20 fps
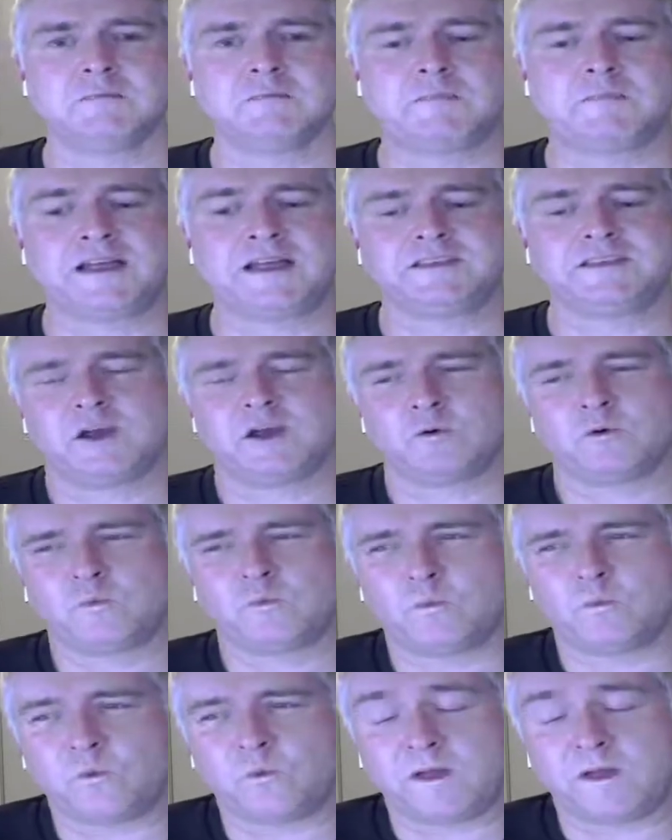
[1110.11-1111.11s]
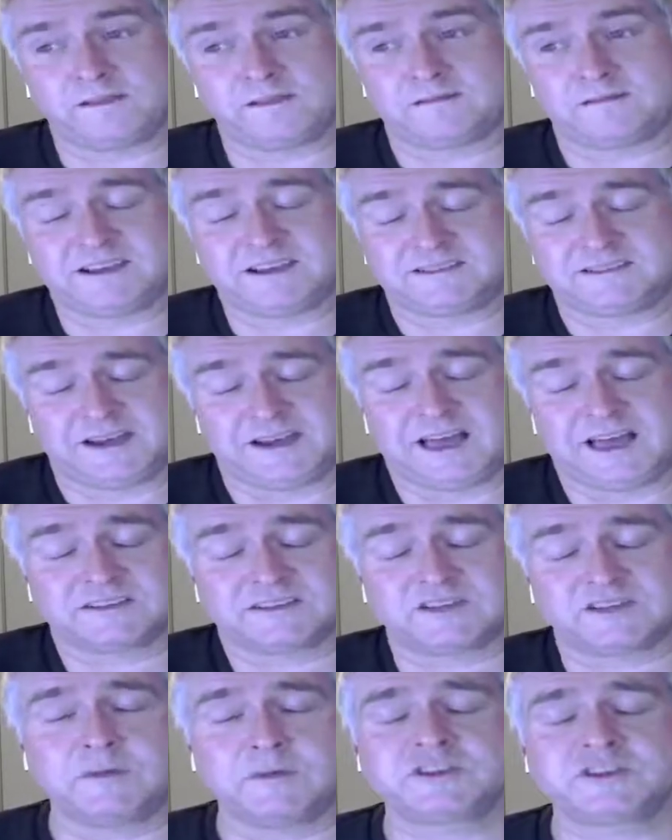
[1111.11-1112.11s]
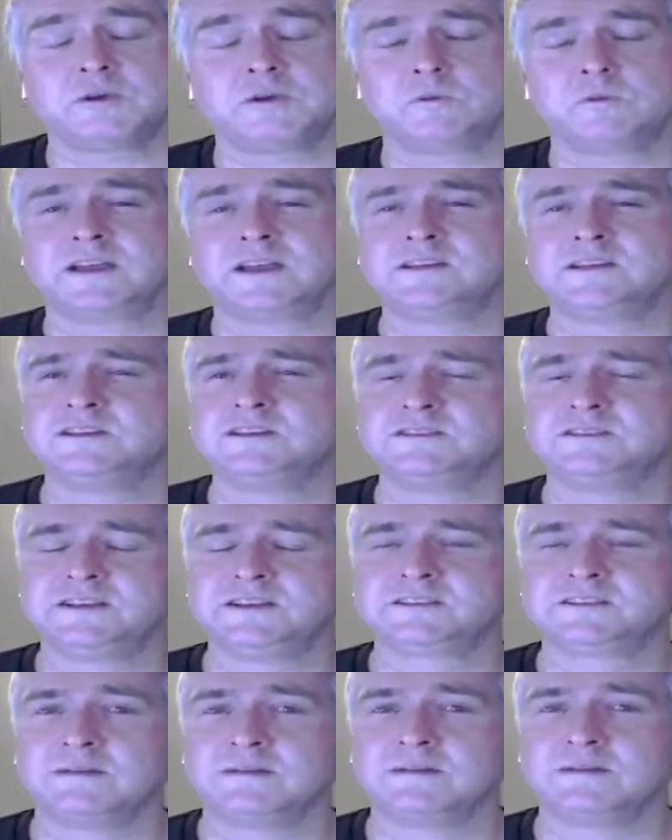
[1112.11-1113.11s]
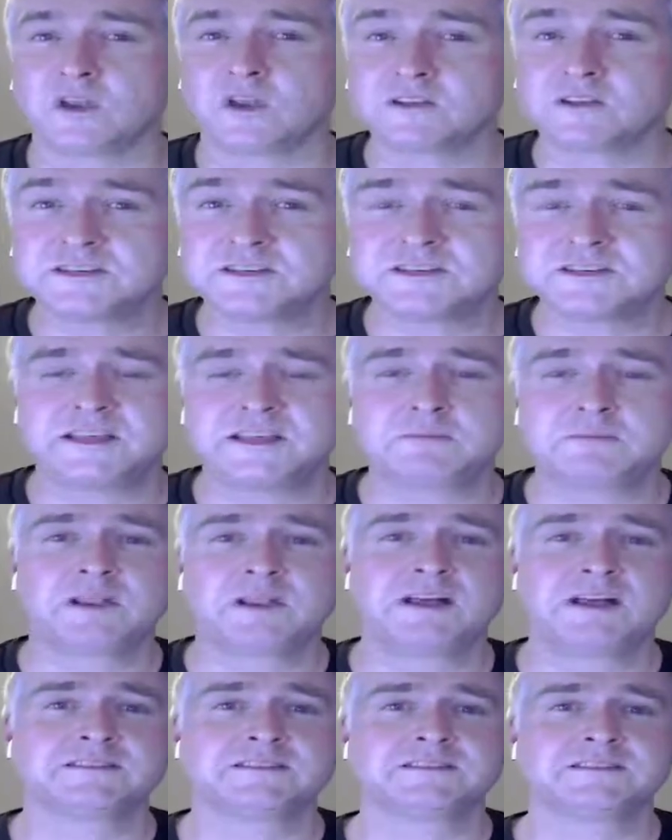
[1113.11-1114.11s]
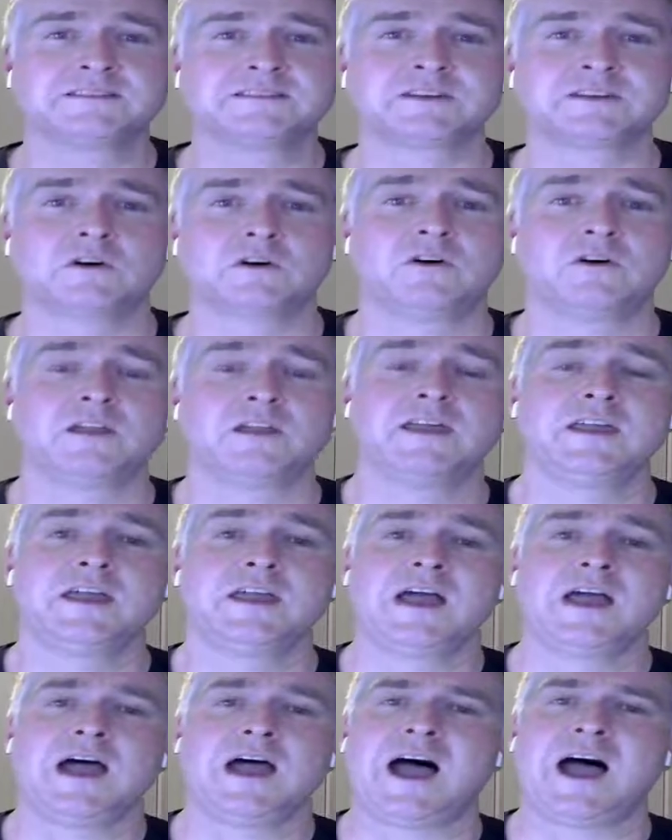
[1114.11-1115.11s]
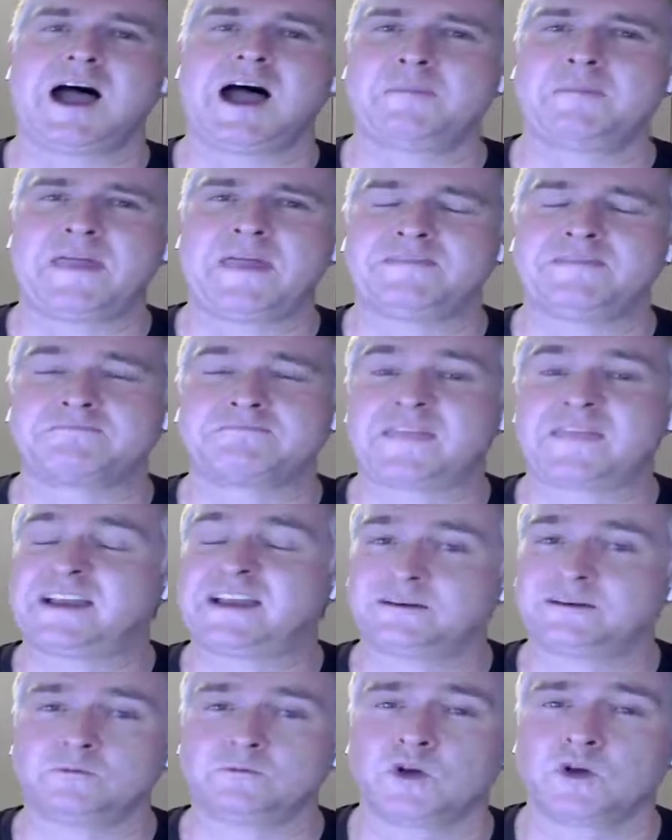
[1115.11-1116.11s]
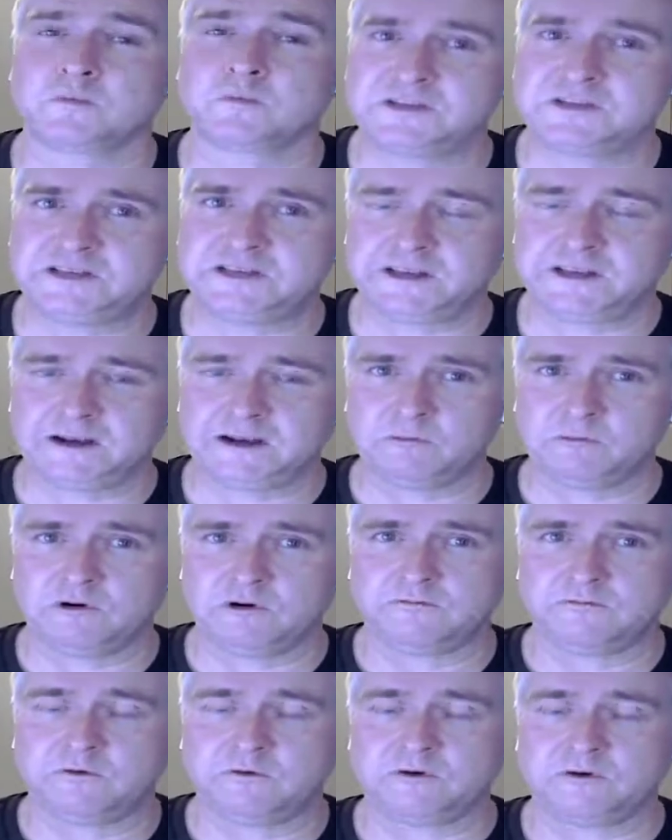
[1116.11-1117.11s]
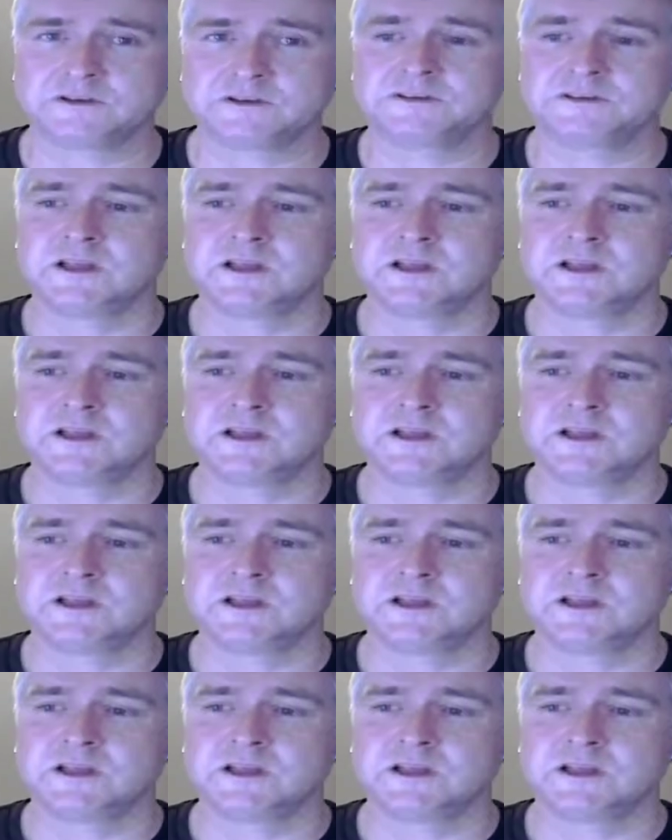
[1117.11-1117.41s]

But, at least the last time I checked, we had to use things like velocity templates and so on, and they didn't work particularly well for us.